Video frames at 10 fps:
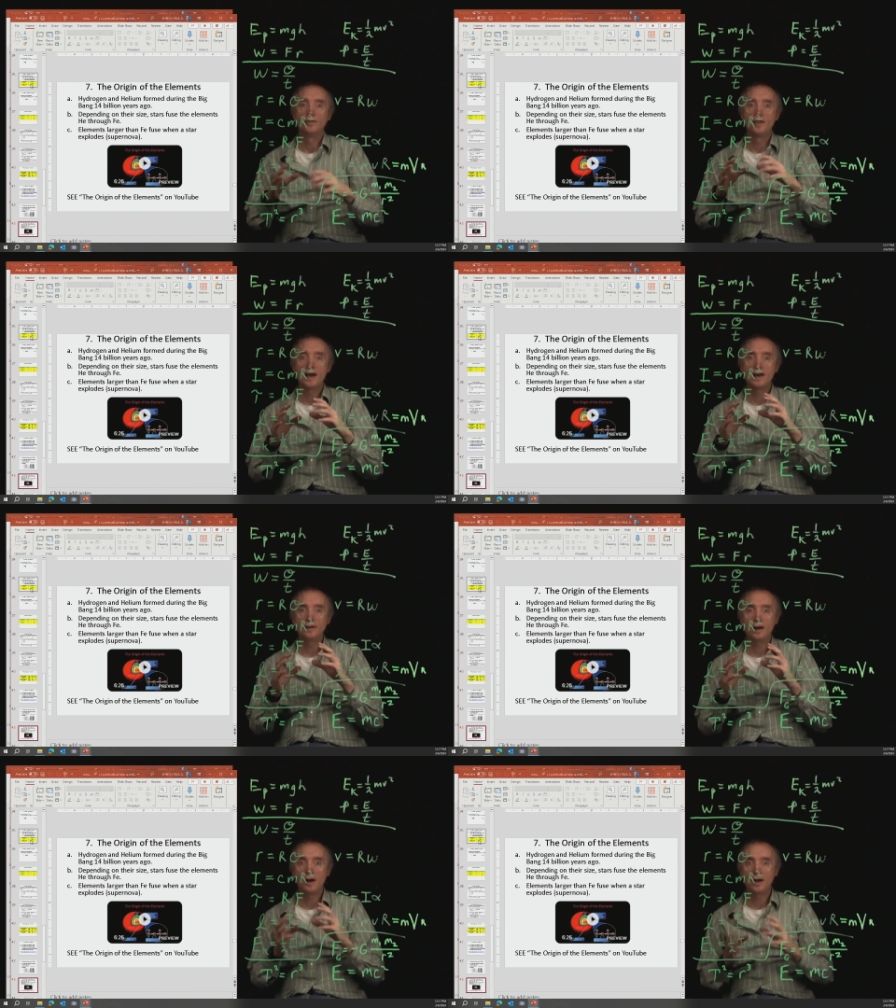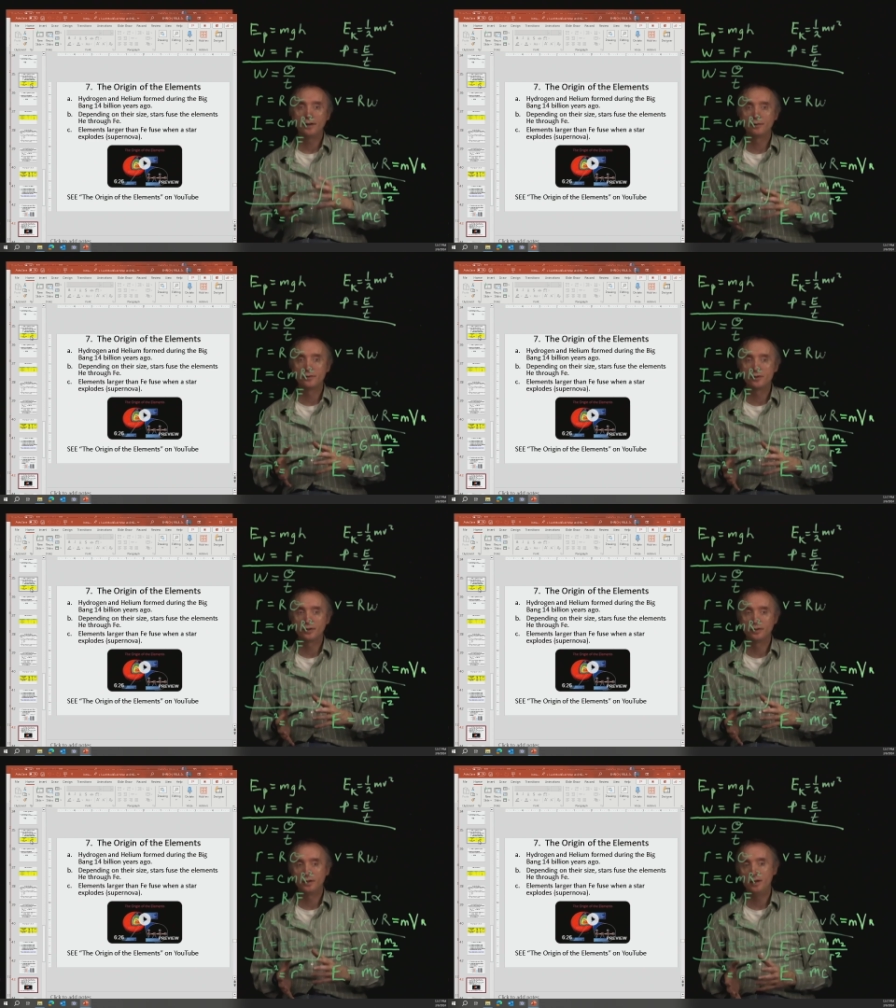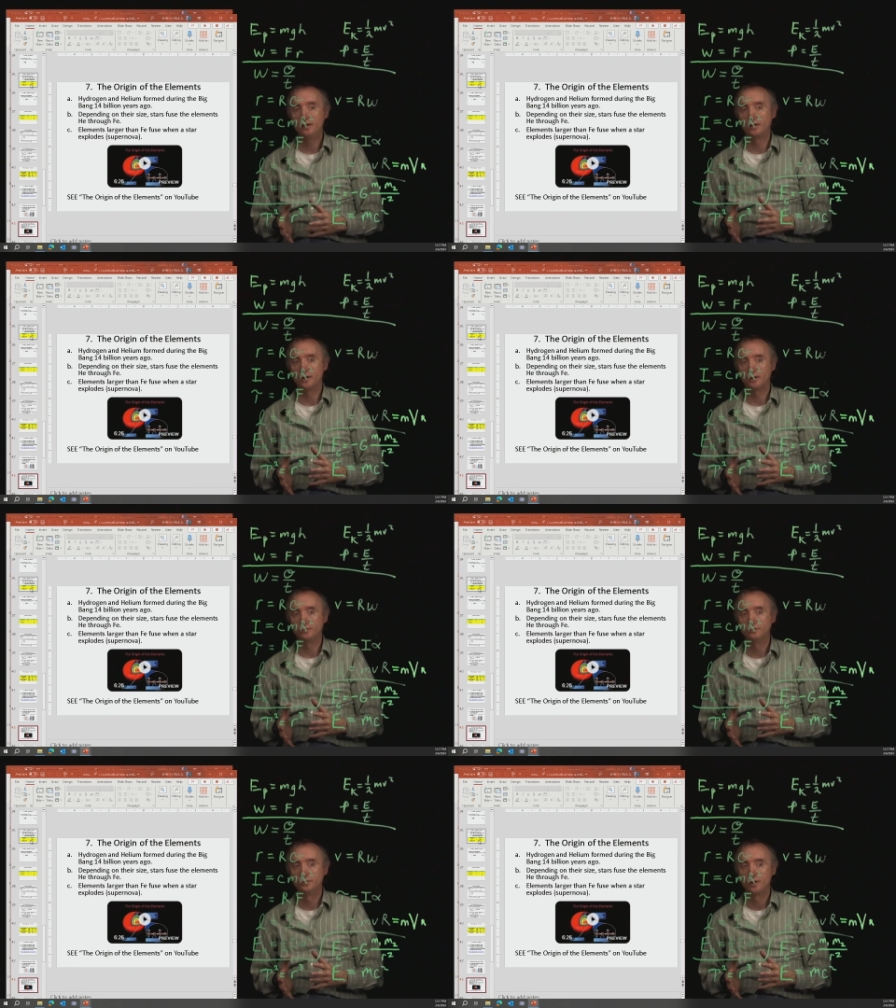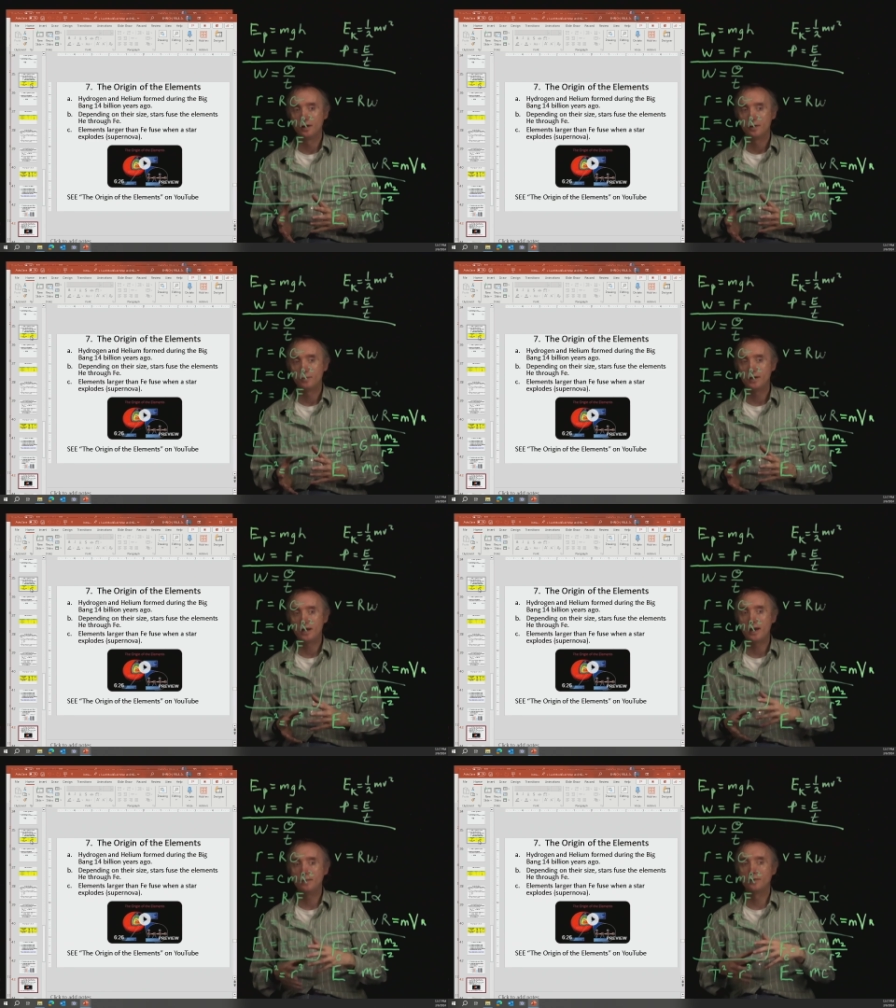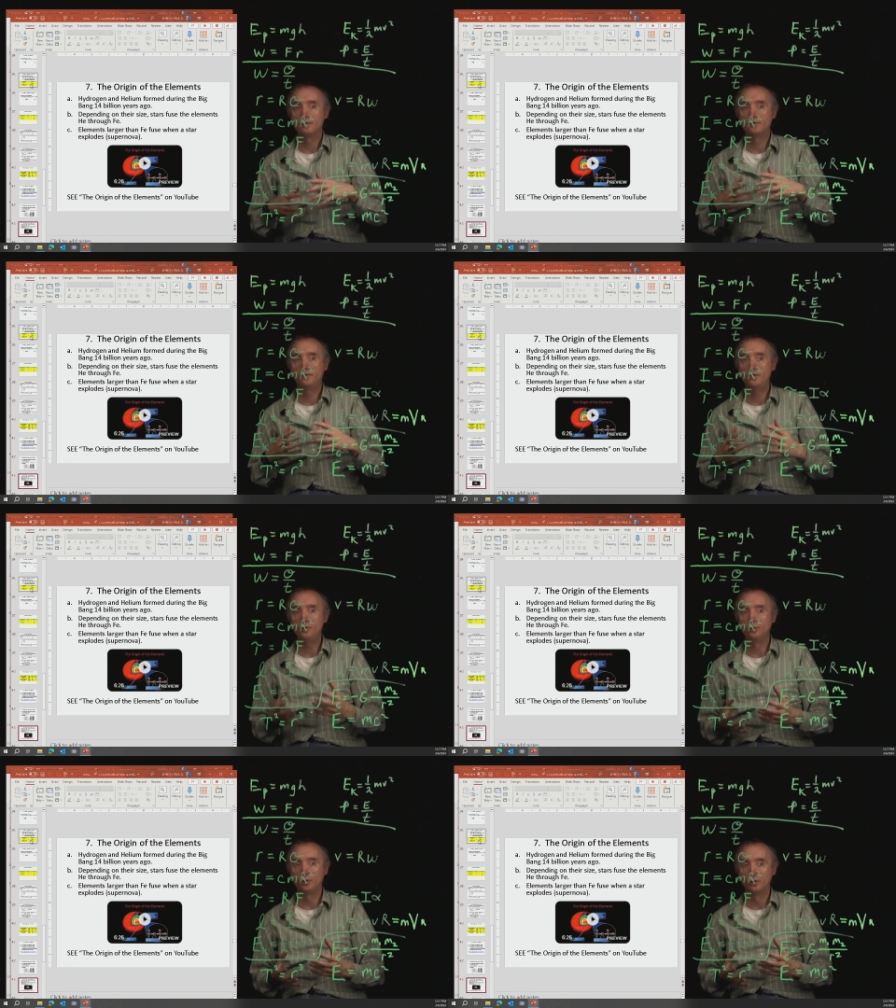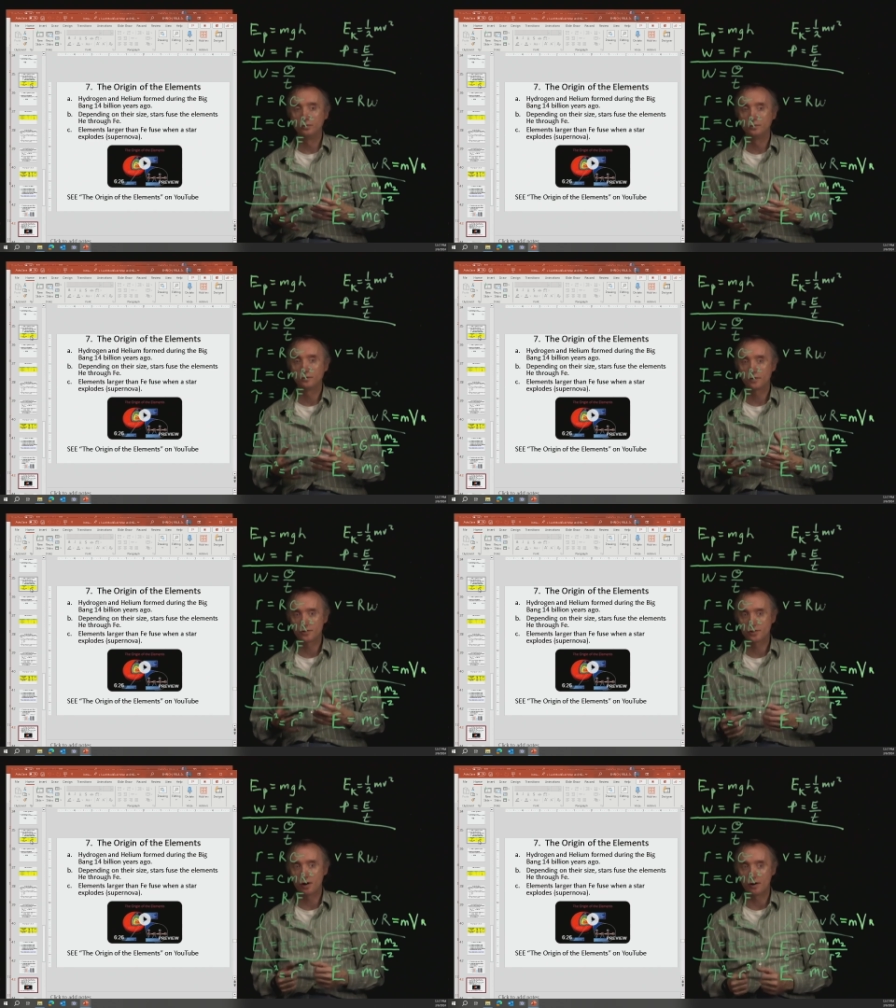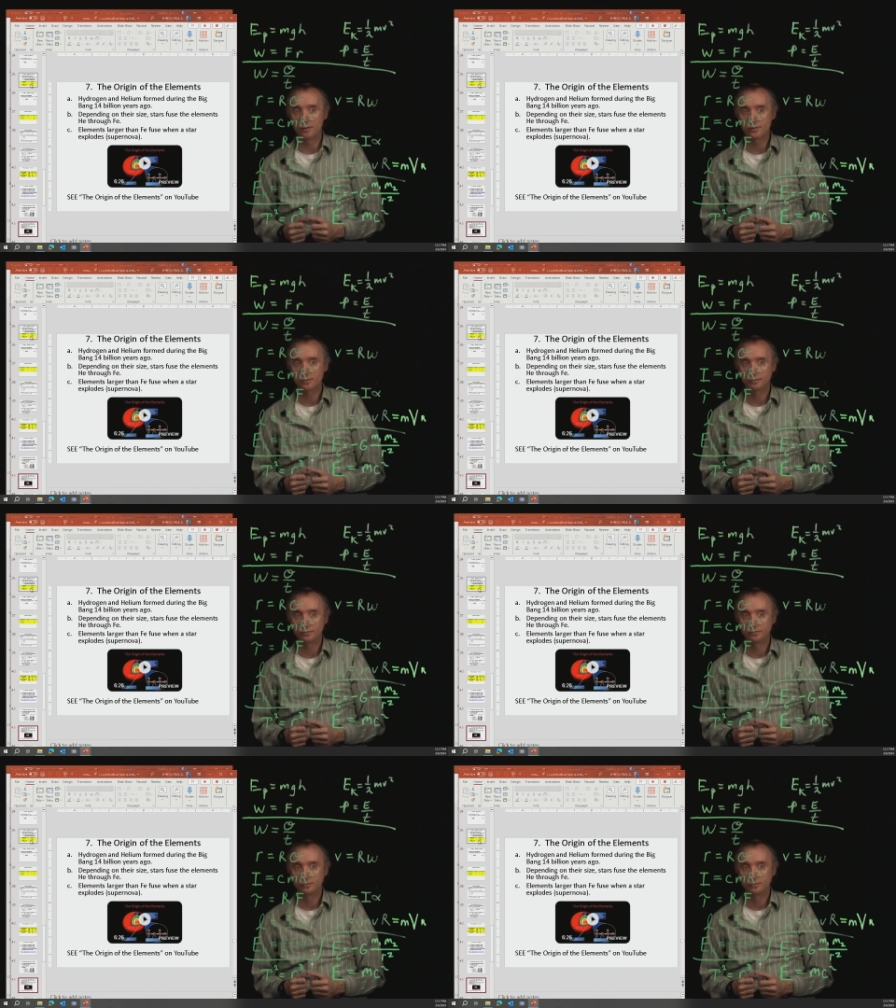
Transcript: that hydrogen and helium became the fuel for stars.